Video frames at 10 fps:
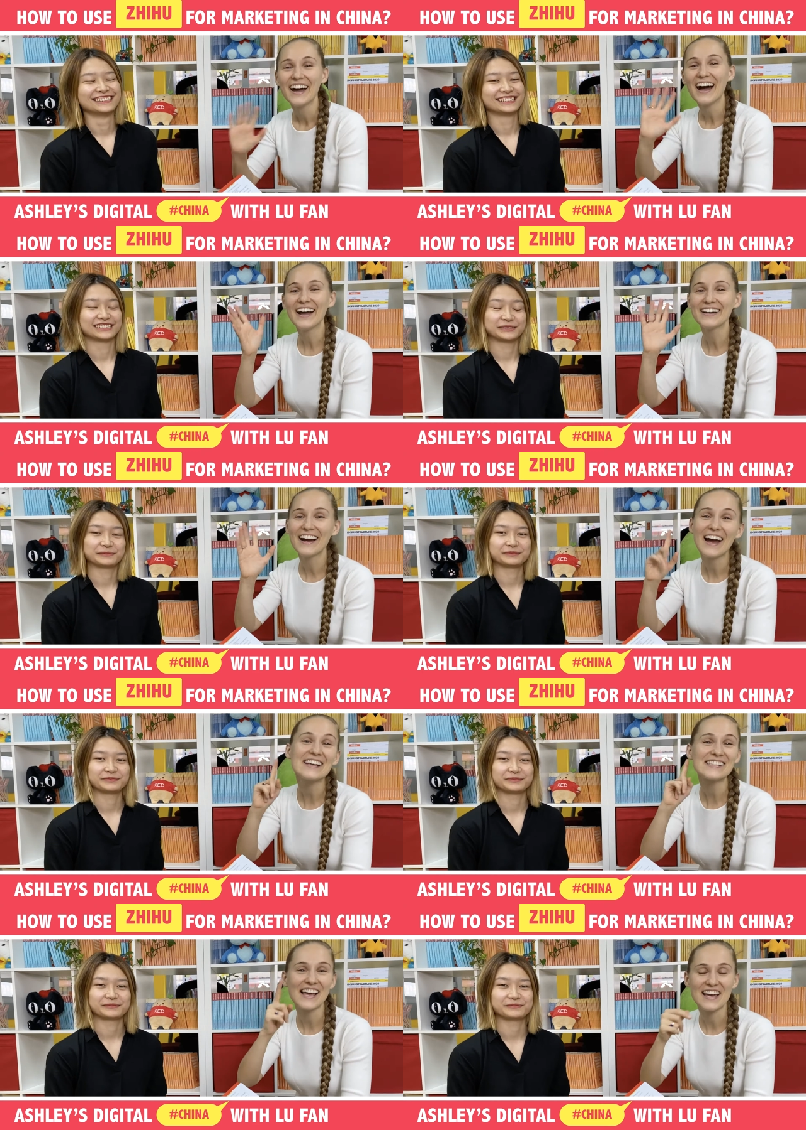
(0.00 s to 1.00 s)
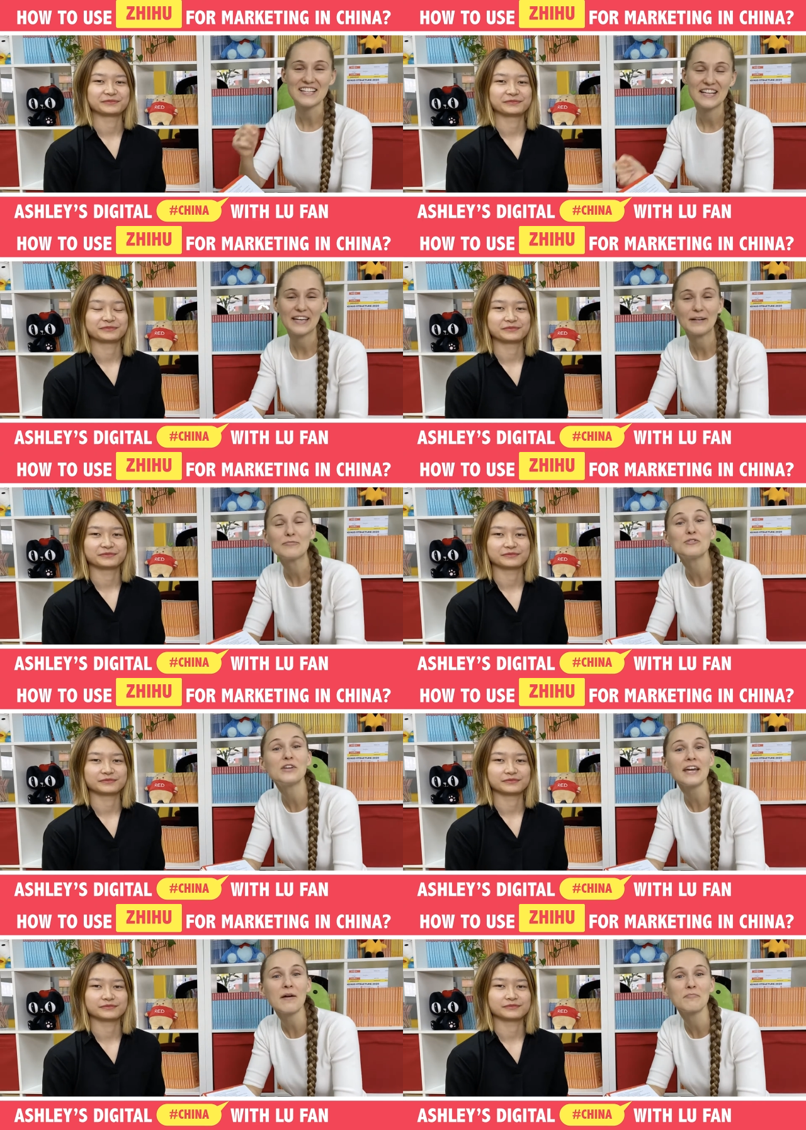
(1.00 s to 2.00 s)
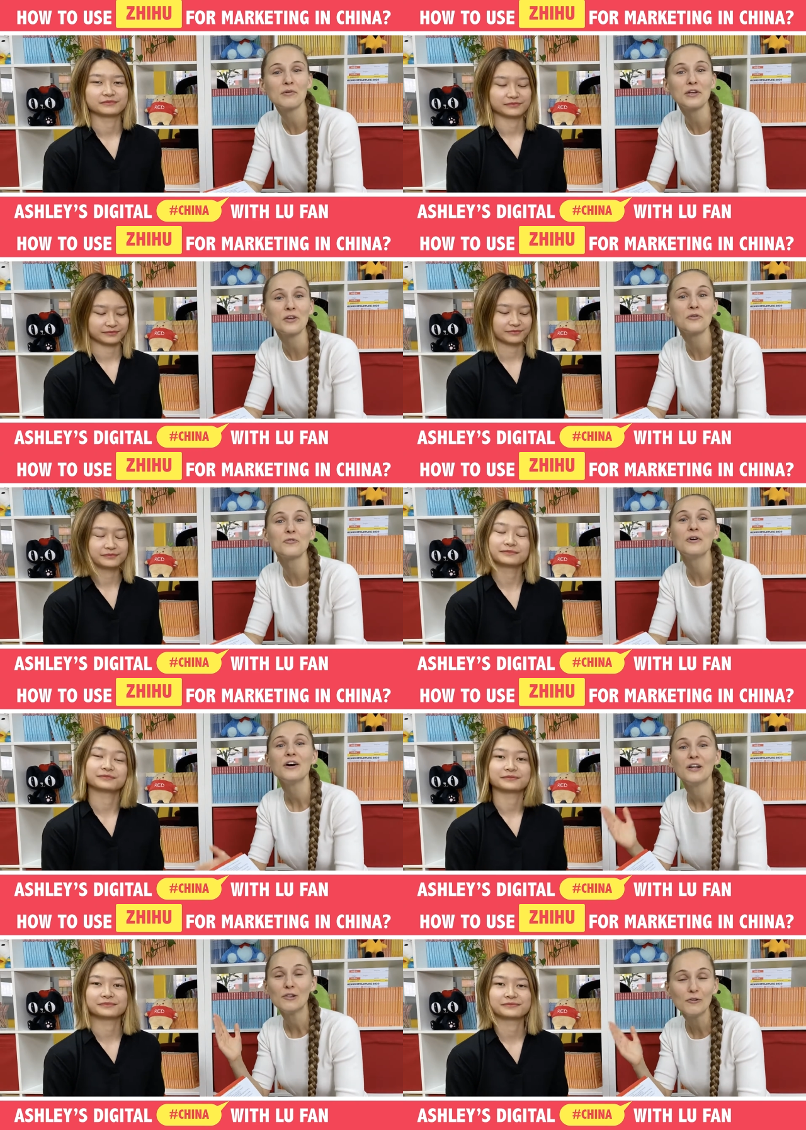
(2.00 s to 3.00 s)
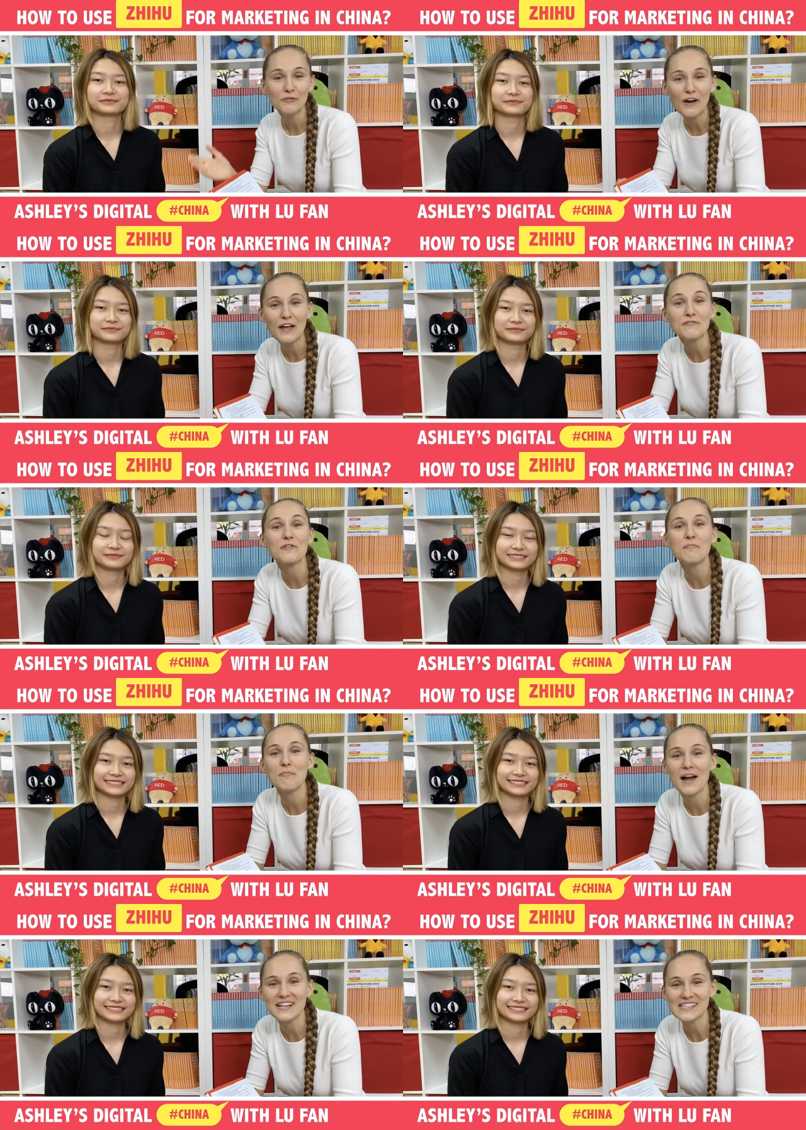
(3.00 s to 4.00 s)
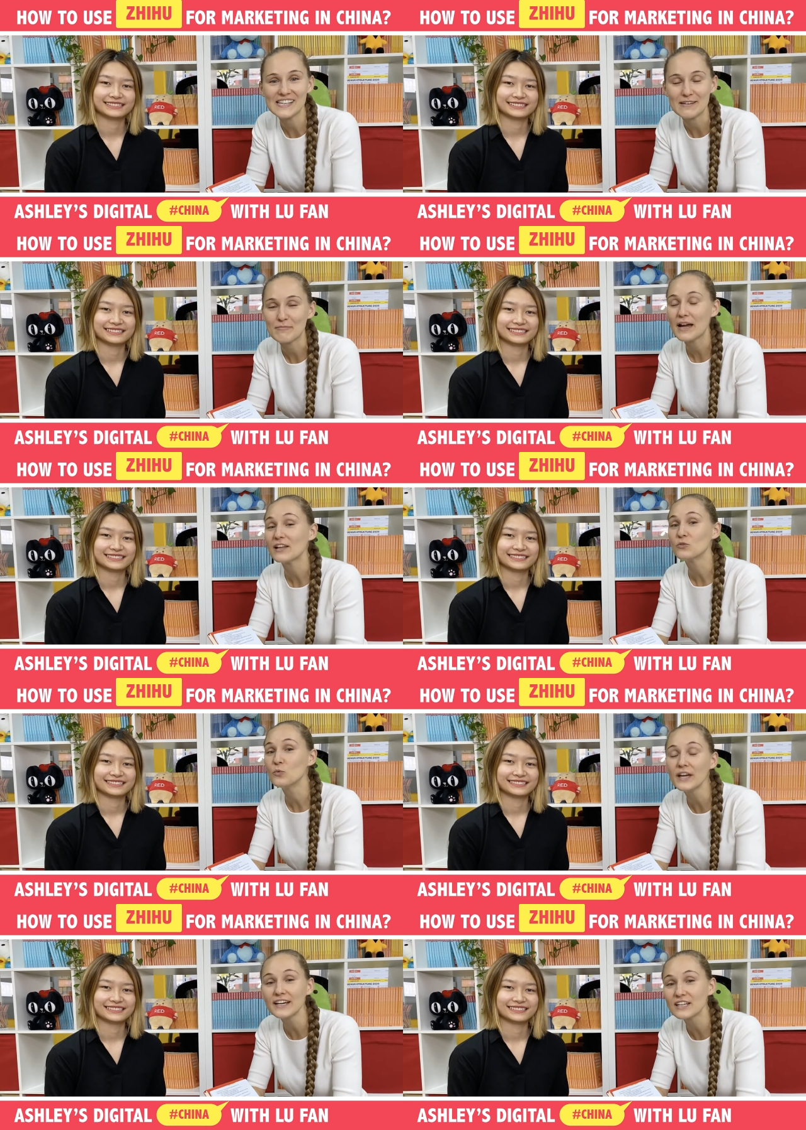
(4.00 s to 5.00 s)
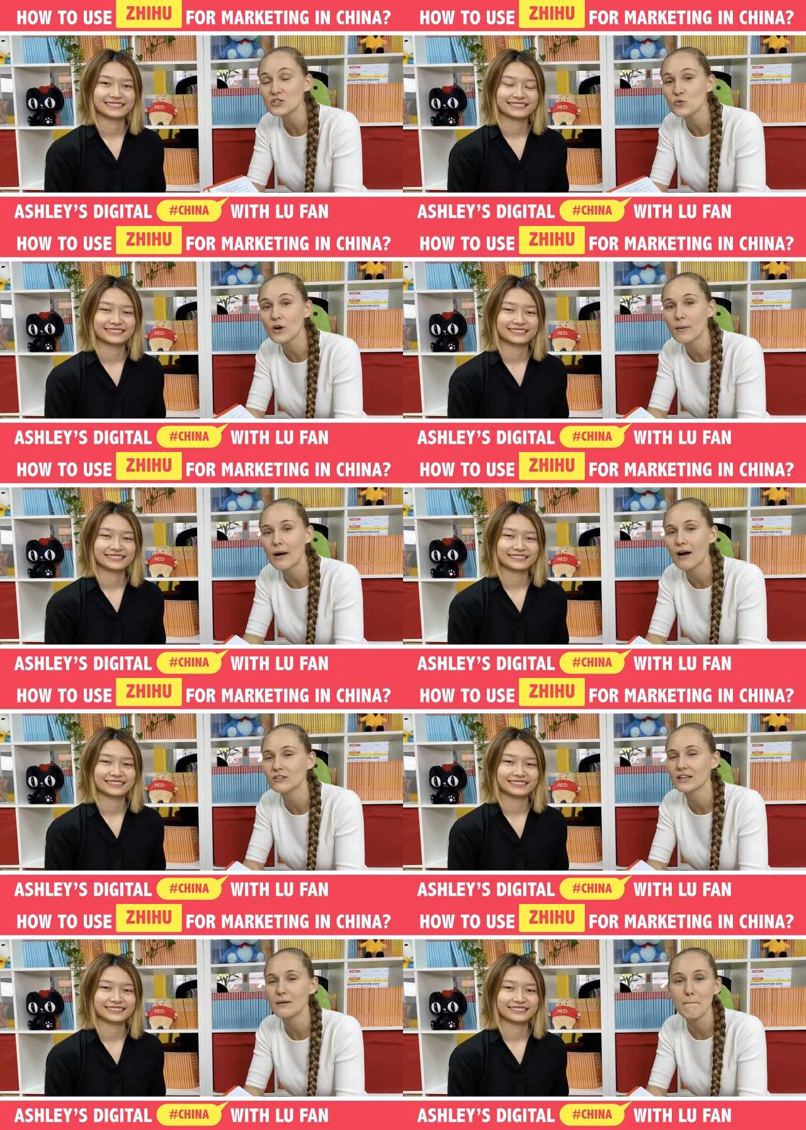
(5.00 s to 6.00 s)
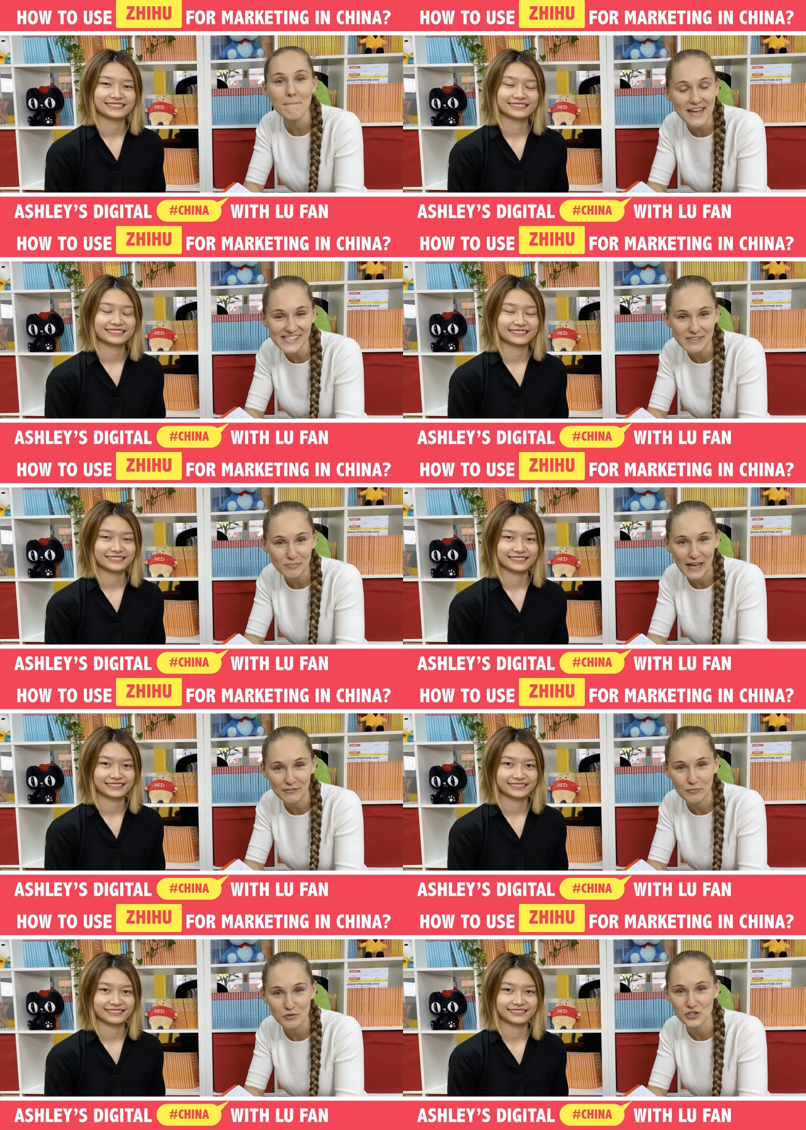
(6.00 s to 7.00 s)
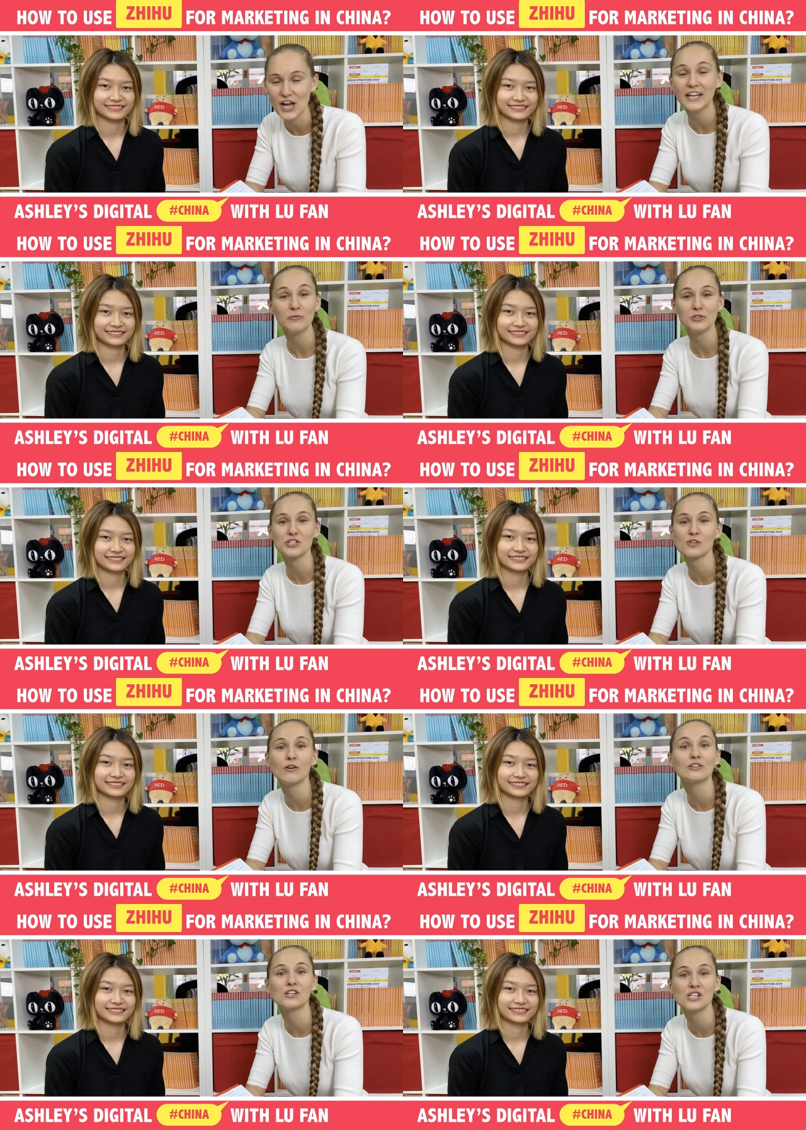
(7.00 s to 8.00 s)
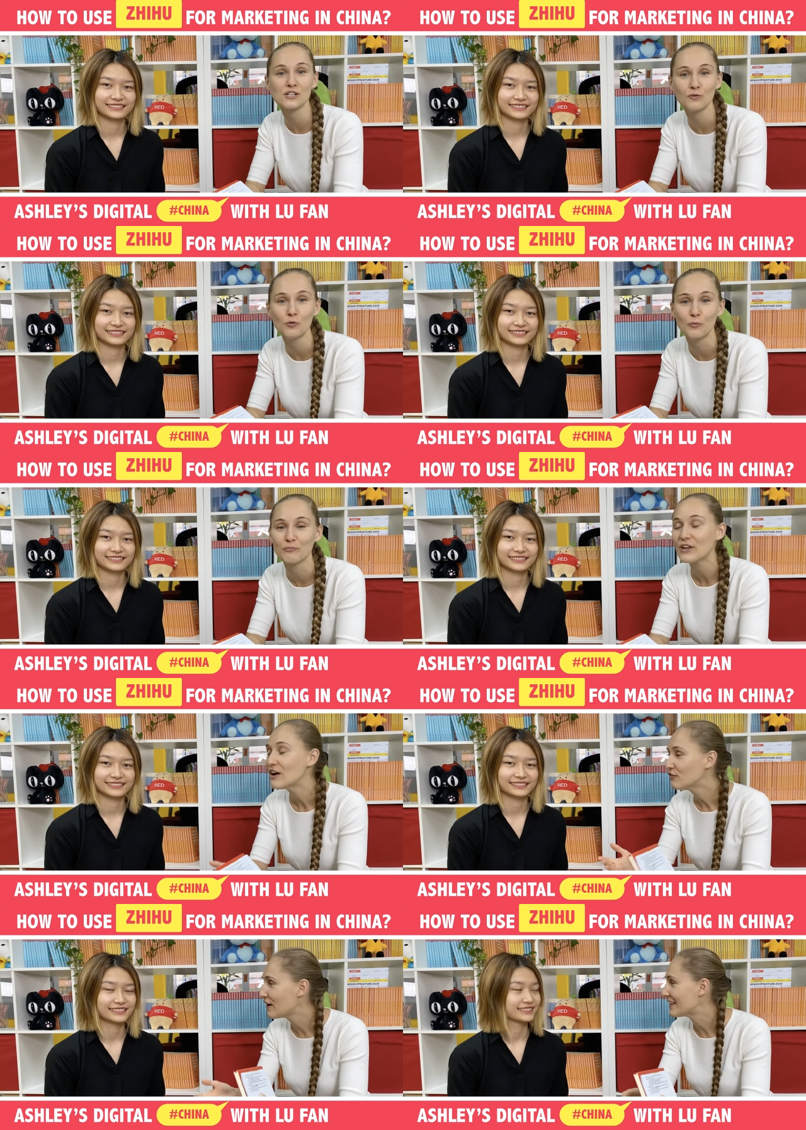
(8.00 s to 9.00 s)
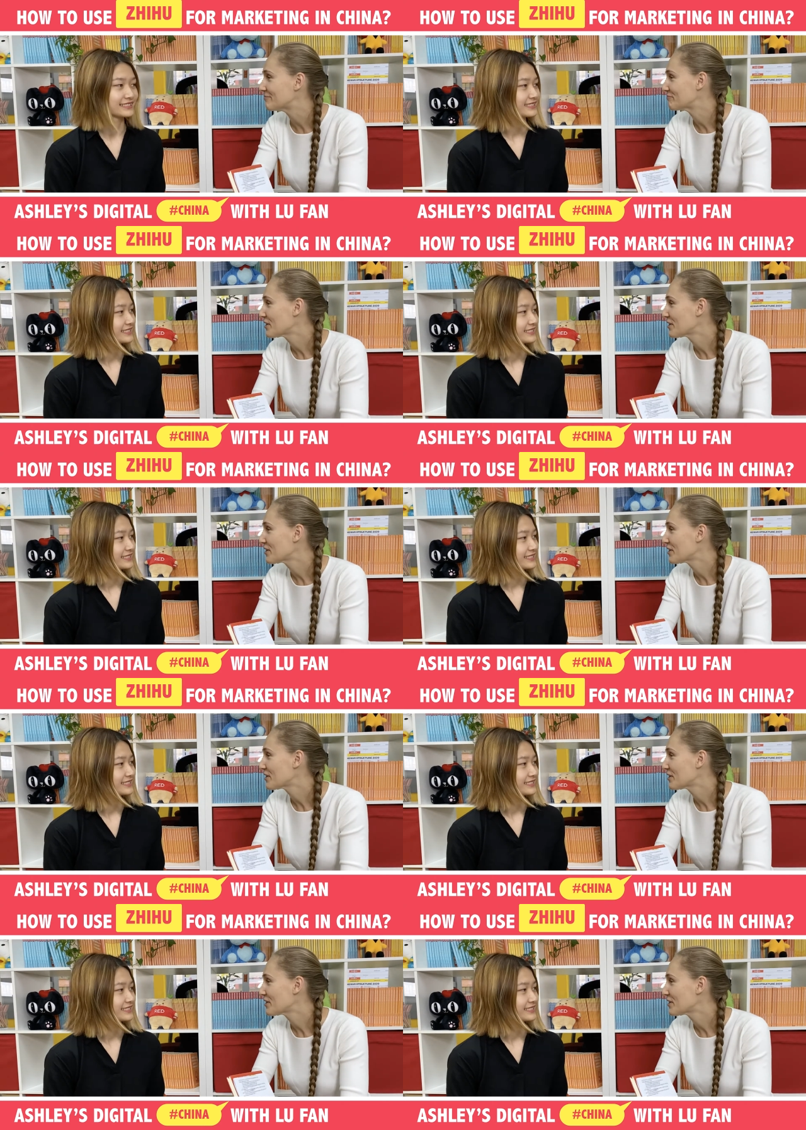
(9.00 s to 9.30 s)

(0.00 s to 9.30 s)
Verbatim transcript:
Speaker 1: Hi guys, Ashley here. Today I'm bringing you Lu Fan from my team and we're gonna talk about an amazing platform in China which is called Zhihu. Fan,